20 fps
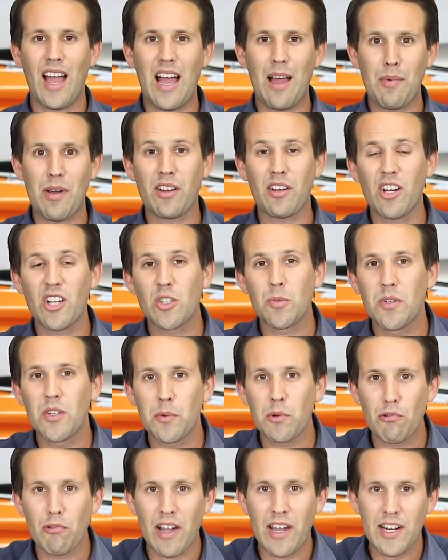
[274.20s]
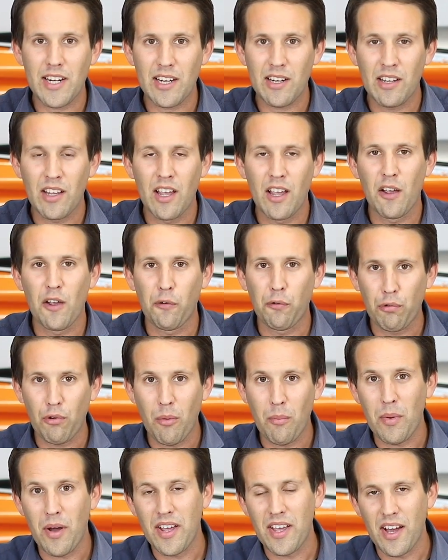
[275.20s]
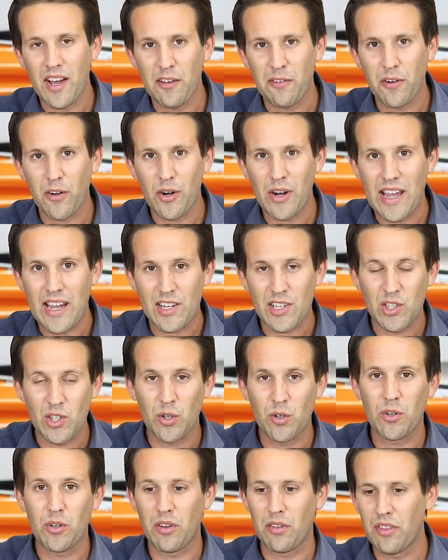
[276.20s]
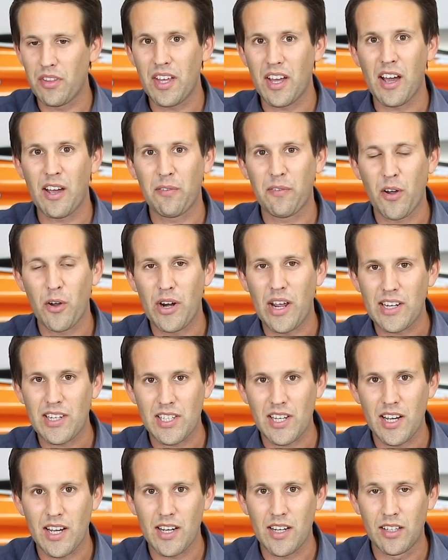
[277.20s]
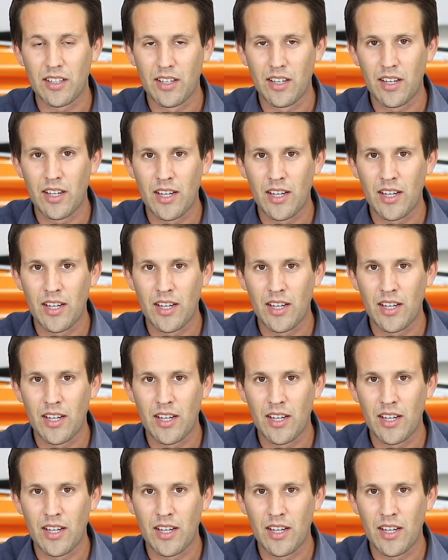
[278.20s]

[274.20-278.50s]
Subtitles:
am I going to be upgrading from my iPhone X to the iPhone XR?